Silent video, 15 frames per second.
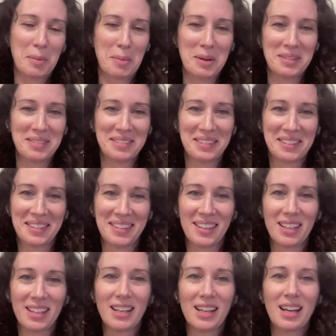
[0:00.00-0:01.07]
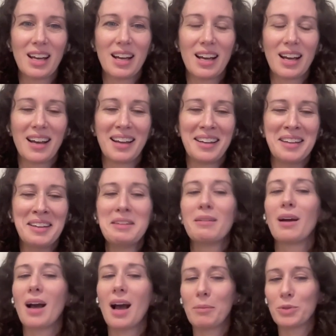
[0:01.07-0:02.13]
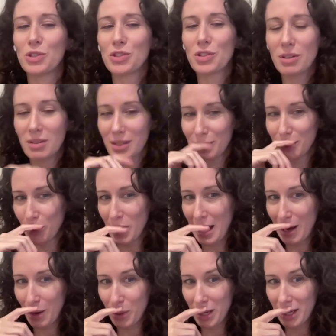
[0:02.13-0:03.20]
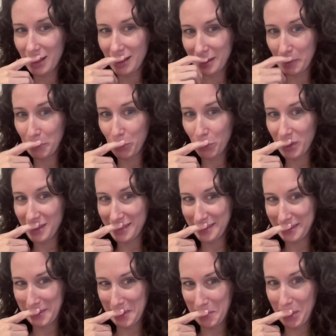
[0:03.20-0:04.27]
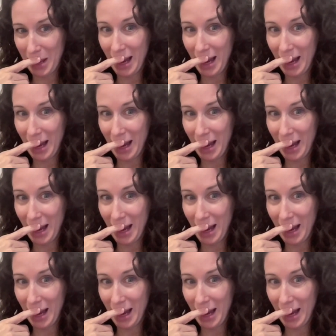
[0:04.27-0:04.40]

Amazing. I'm just curious, though, how hiked up was it in the